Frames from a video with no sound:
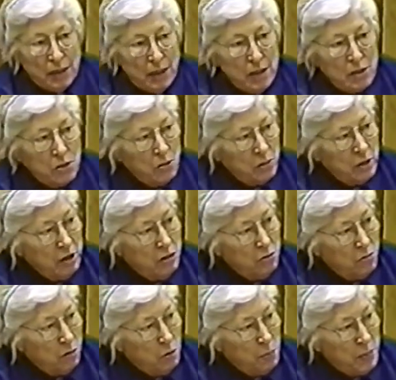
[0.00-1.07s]
that is going
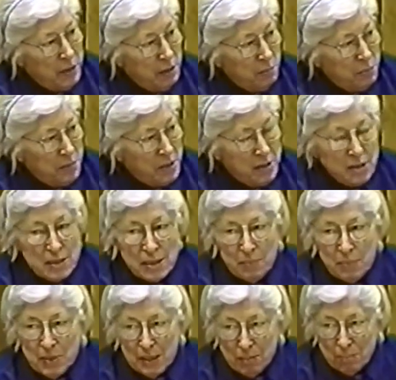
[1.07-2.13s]
to open up this
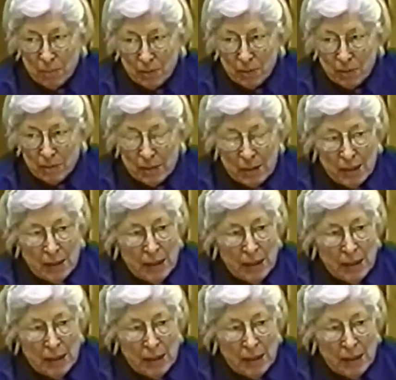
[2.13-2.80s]
September?